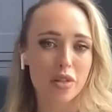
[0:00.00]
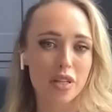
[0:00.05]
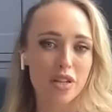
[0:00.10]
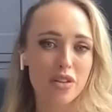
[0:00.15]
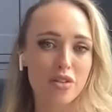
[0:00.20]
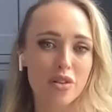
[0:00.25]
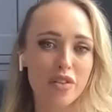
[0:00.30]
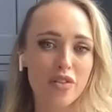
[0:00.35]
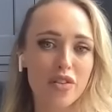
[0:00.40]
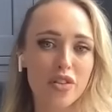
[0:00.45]
I
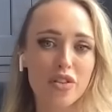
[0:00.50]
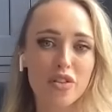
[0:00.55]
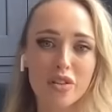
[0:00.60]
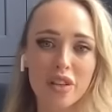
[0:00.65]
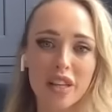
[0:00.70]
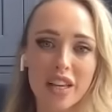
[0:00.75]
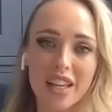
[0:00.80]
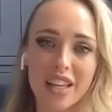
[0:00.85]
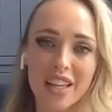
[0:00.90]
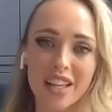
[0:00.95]
don't know if you know.
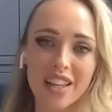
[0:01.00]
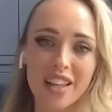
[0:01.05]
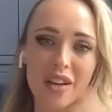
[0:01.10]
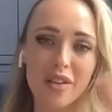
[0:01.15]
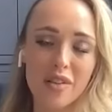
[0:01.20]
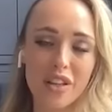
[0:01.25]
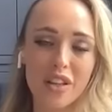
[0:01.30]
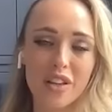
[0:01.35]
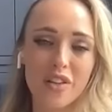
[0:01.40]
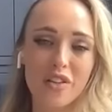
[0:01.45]
Like
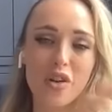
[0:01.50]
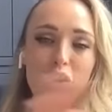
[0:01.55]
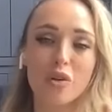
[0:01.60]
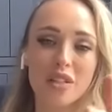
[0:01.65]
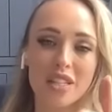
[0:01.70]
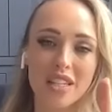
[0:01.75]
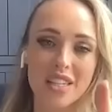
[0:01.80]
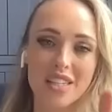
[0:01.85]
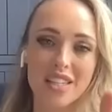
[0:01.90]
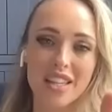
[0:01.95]
I mean, you
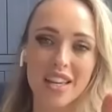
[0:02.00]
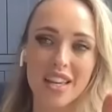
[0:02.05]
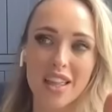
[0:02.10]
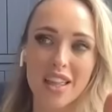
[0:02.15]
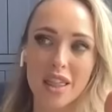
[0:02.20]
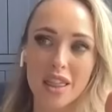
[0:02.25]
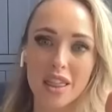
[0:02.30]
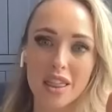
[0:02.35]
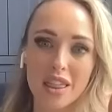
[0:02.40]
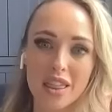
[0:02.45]
notice like
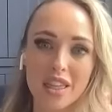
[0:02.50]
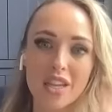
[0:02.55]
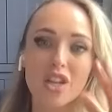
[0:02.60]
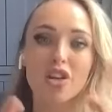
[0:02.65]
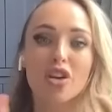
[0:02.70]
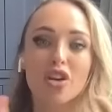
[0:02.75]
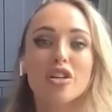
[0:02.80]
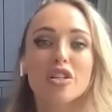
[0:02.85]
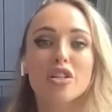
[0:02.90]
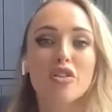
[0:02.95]
the
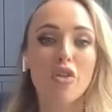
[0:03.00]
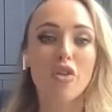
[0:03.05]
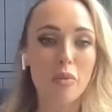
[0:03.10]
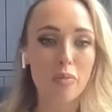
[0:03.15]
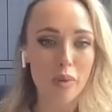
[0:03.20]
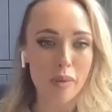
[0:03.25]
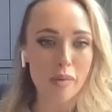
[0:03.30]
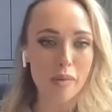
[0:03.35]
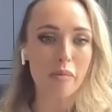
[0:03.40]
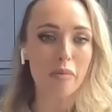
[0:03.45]
girls are all
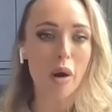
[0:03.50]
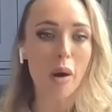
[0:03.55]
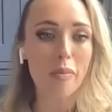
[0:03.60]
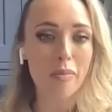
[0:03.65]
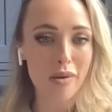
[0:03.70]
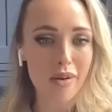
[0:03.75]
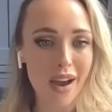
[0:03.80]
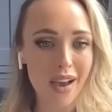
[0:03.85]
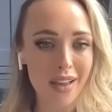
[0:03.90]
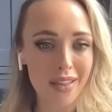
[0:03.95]
prim and
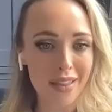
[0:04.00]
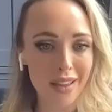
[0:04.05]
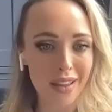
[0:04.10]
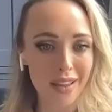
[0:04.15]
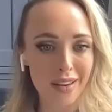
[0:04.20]
proper, aren't they?